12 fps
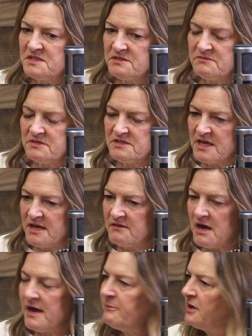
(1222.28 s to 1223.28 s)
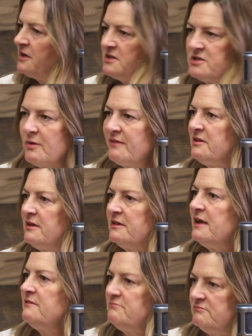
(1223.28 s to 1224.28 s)
said, I'm going to do
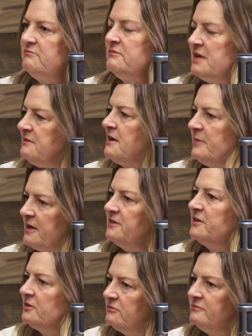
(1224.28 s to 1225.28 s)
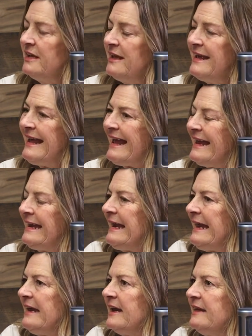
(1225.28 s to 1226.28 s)
everything they tell me to do.
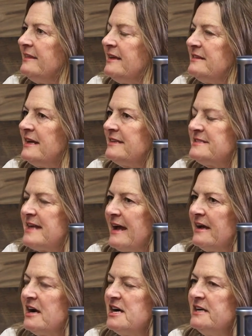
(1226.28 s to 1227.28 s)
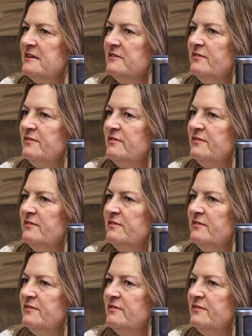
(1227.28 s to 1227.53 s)
And I think that's that kind of